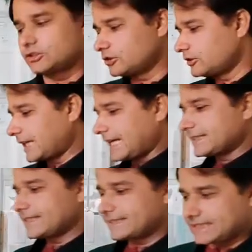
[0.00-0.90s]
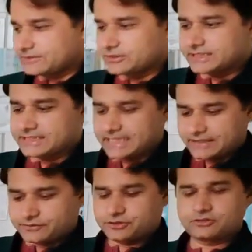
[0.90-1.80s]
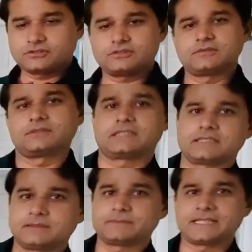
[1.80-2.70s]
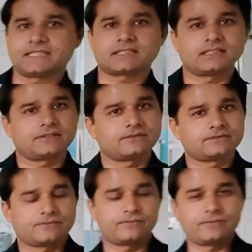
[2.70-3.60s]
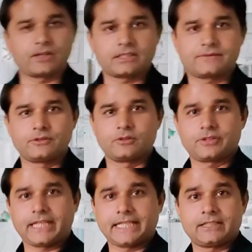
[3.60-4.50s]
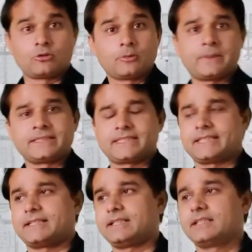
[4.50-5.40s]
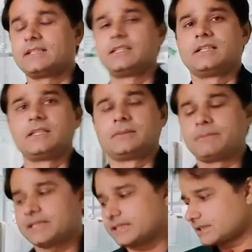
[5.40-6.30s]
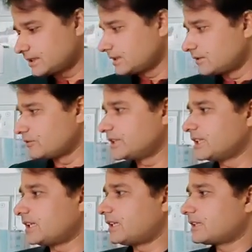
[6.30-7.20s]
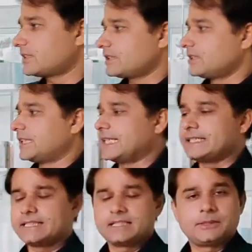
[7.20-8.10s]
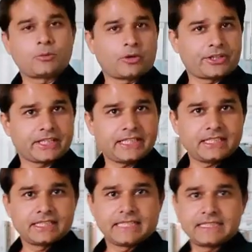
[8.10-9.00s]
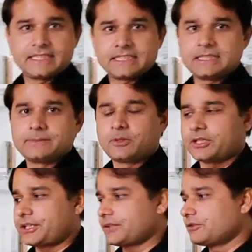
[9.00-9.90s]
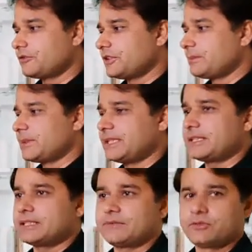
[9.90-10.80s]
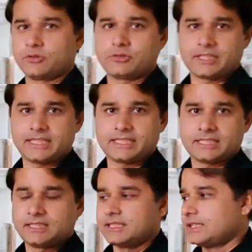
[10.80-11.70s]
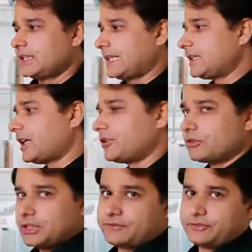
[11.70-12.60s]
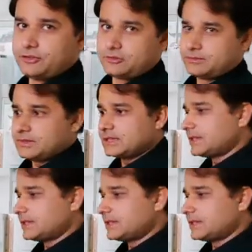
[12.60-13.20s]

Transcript: So as I said, we have to measure the water flow rate in open channel, but we are in the laboratory. In this laboratory, we will measure the flow rate in hydraulic flume.